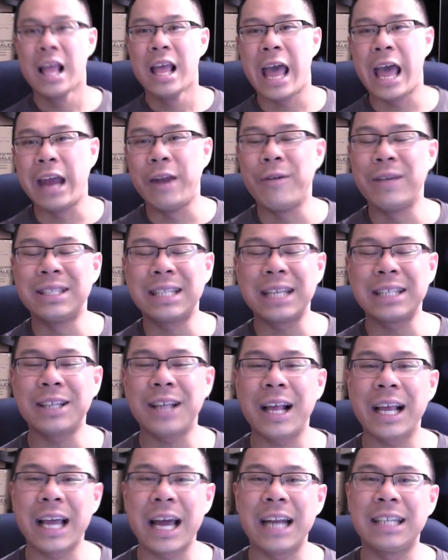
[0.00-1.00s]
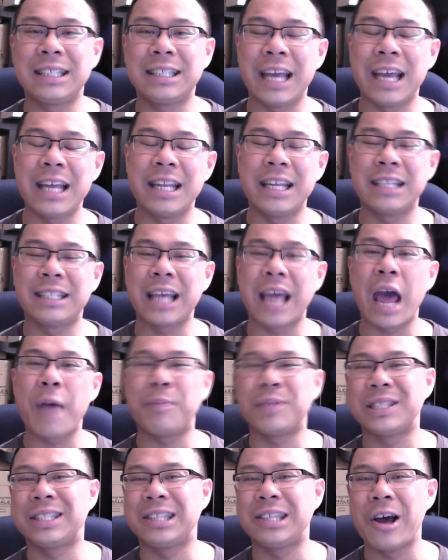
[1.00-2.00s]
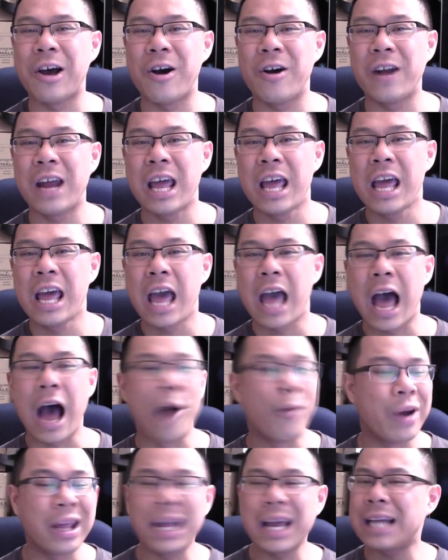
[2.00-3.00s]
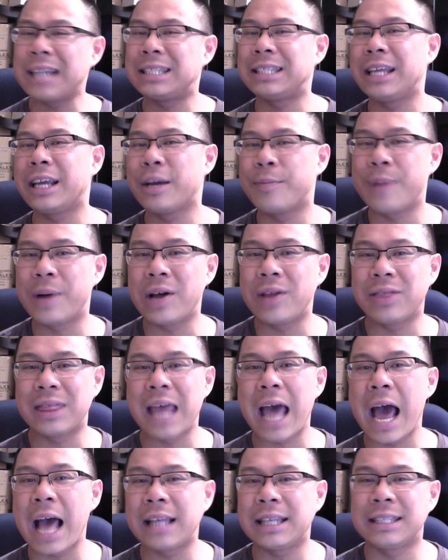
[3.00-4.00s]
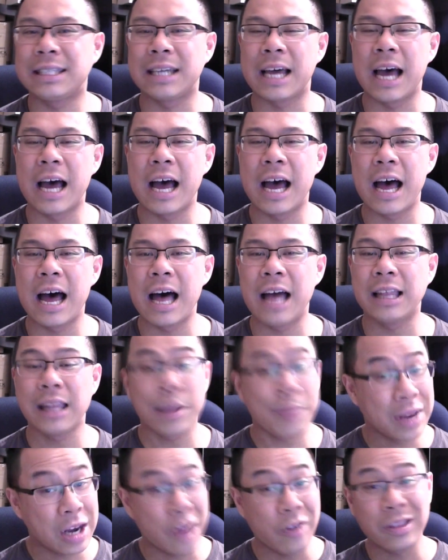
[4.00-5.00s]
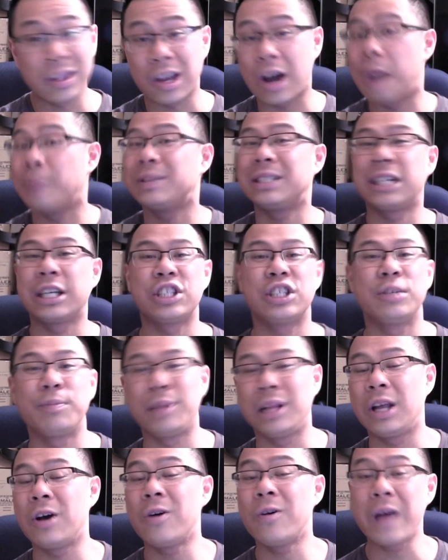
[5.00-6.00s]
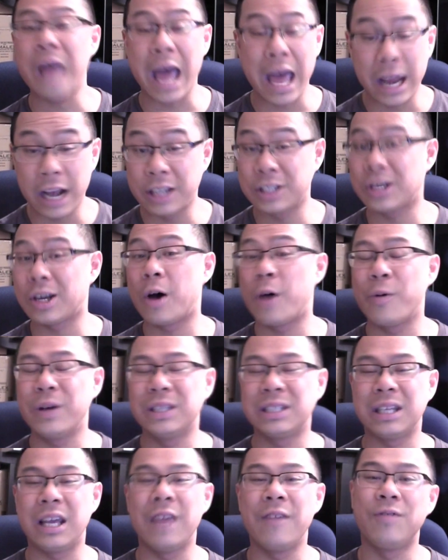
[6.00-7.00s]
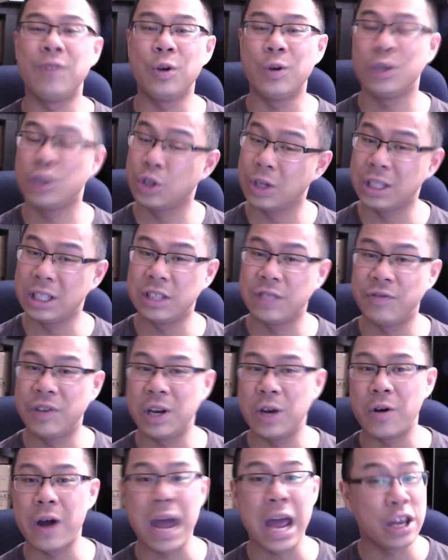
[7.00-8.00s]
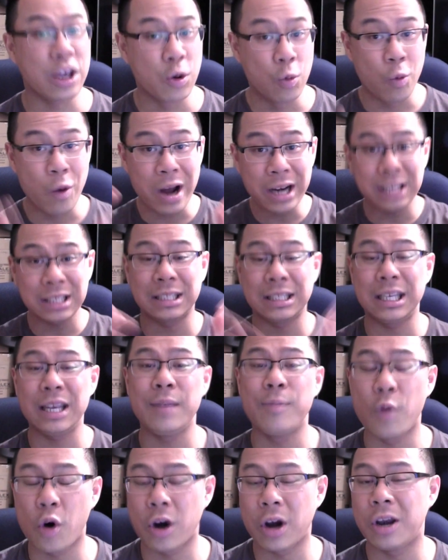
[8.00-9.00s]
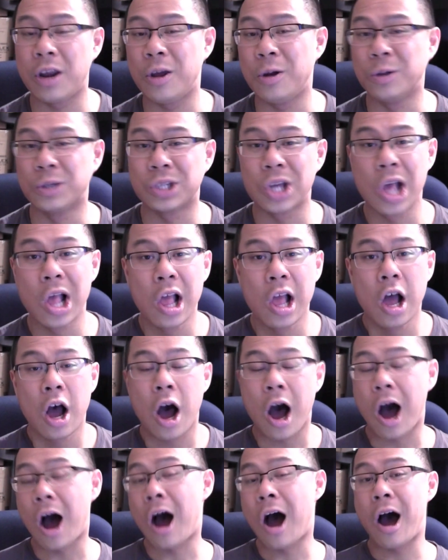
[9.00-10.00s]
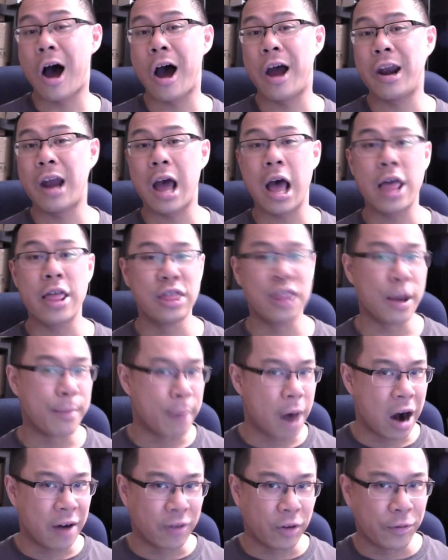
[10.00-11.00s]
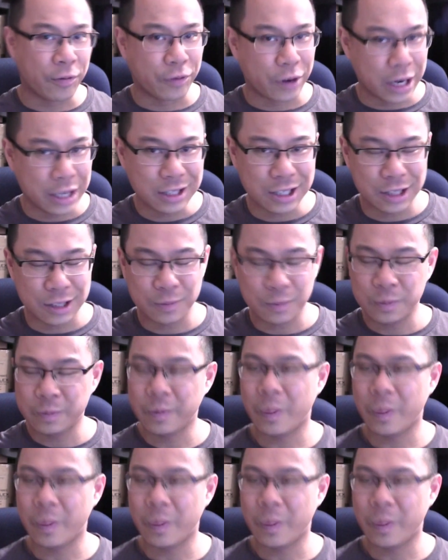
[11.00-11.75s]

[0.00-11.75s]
Anyways, that's all I got to say in this episode. What do you guys think about that? Let me know in the comment section below. And as always, if you enjoyed this video and you want to see more news on the Marvel front,